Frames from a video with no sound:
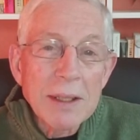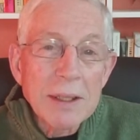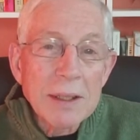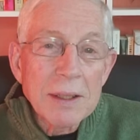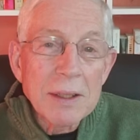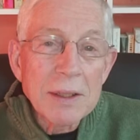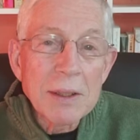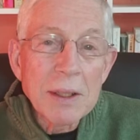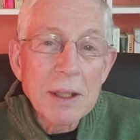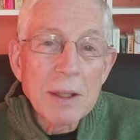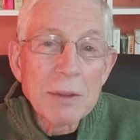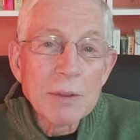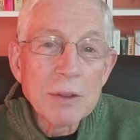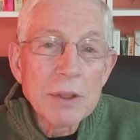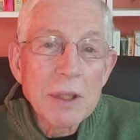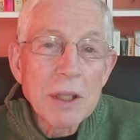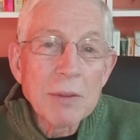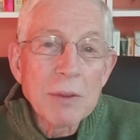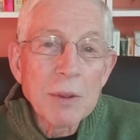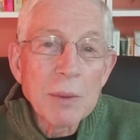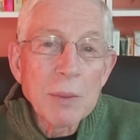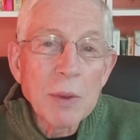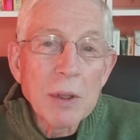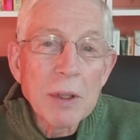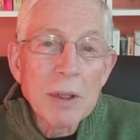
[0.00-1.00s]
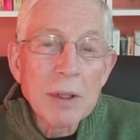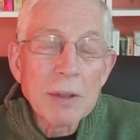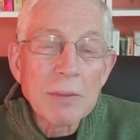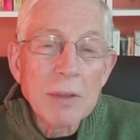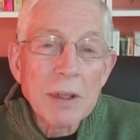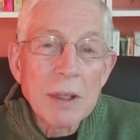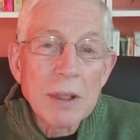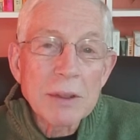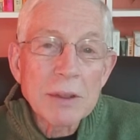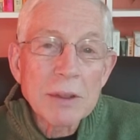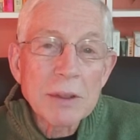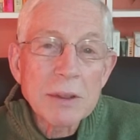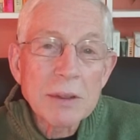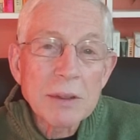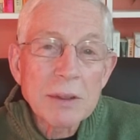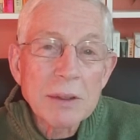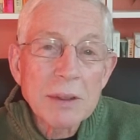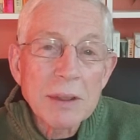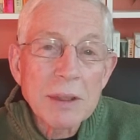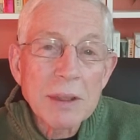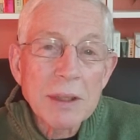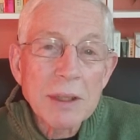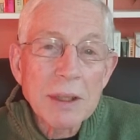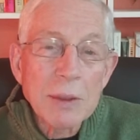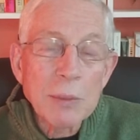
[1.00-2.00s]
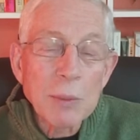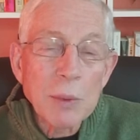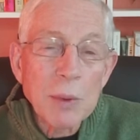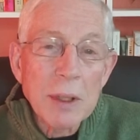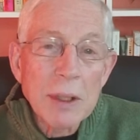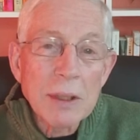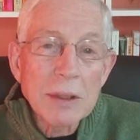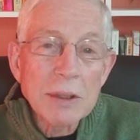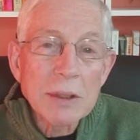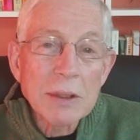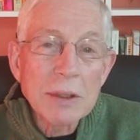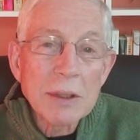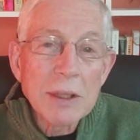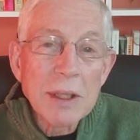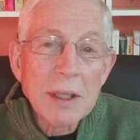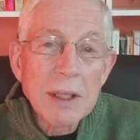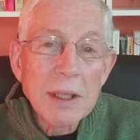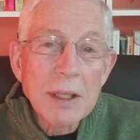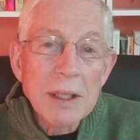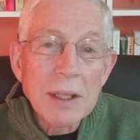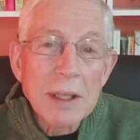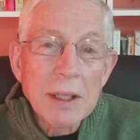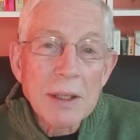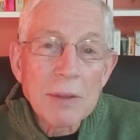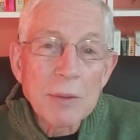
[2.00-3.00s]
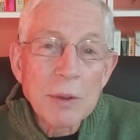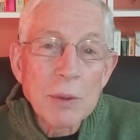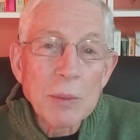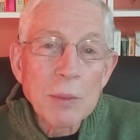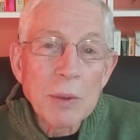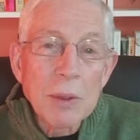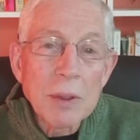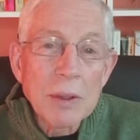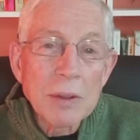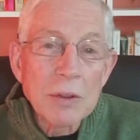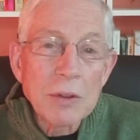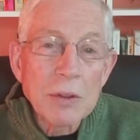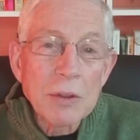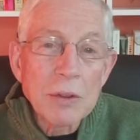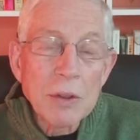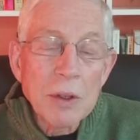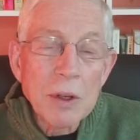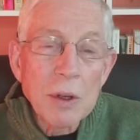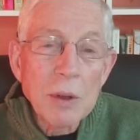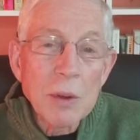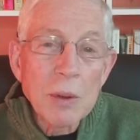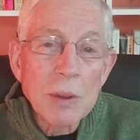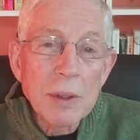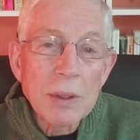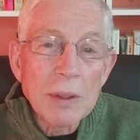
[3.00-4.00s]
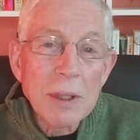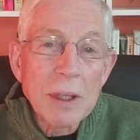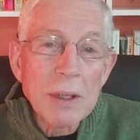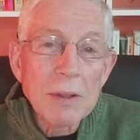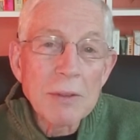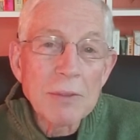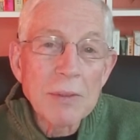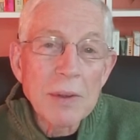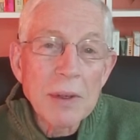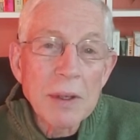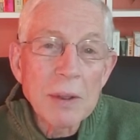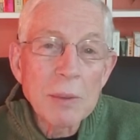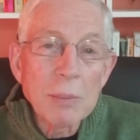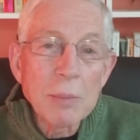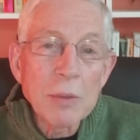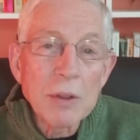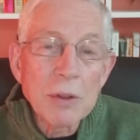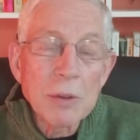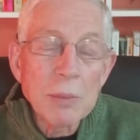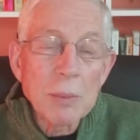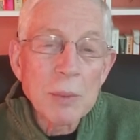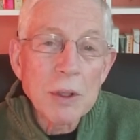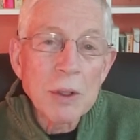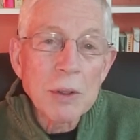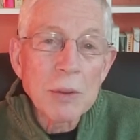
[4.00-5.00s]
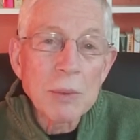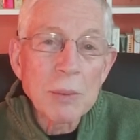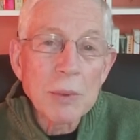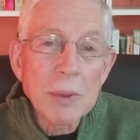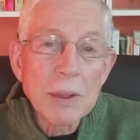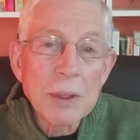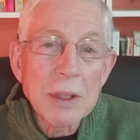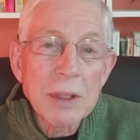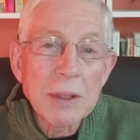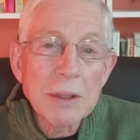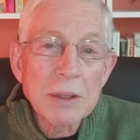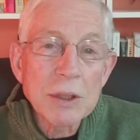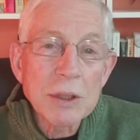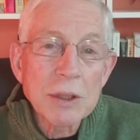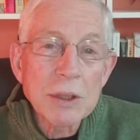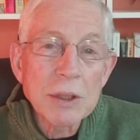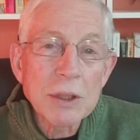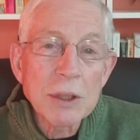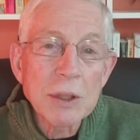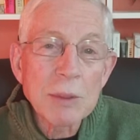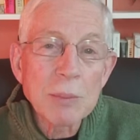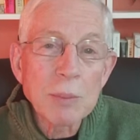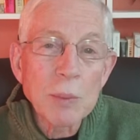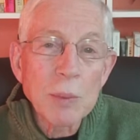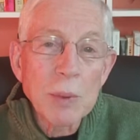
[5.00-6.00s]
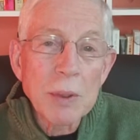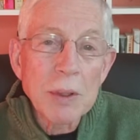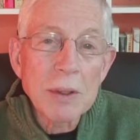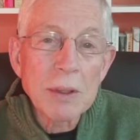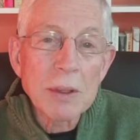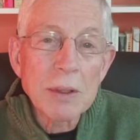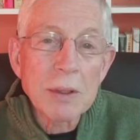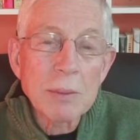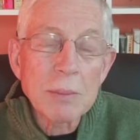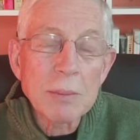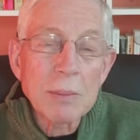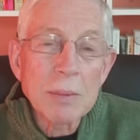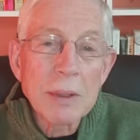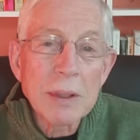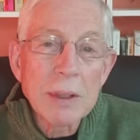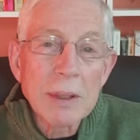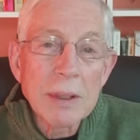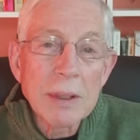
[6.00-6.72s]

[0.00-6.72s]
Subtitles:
every one of us and He wants everyone to know and love Him and to be in relationship with Him.